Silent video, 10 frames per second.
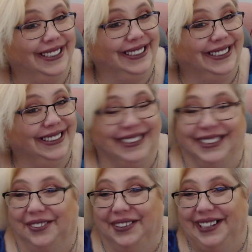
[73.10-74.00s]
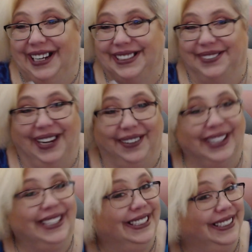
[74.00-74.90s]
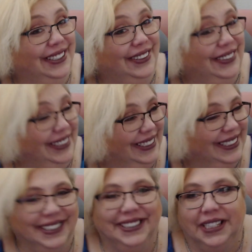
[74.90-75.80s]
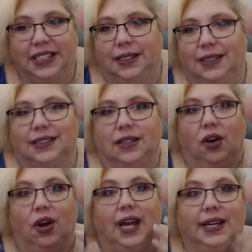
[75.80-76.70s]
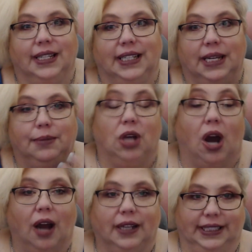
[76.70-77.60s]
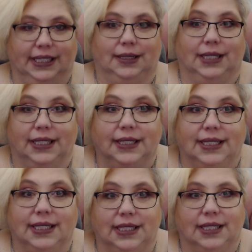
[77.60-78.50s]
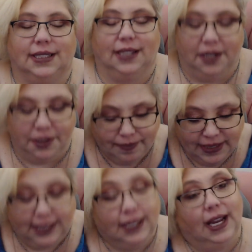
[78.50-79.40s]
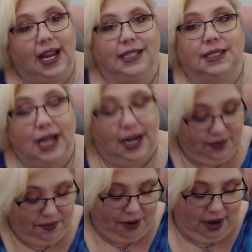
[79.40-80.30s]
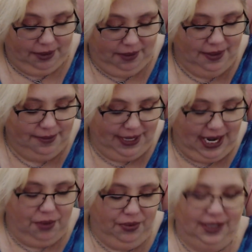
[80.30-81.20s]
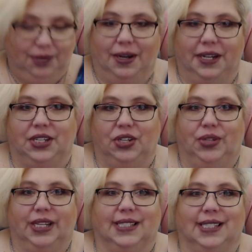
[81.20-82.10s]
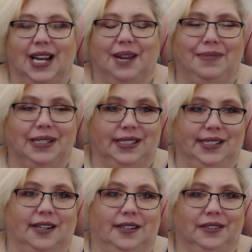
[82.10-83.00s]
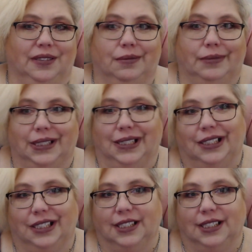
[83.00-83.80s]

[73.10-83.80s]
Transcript: She's over here next to me. I'm like, hello. So I can keep talking, because this is, it's a kind of a problem. But I really want to do this, and I miss y'all so much.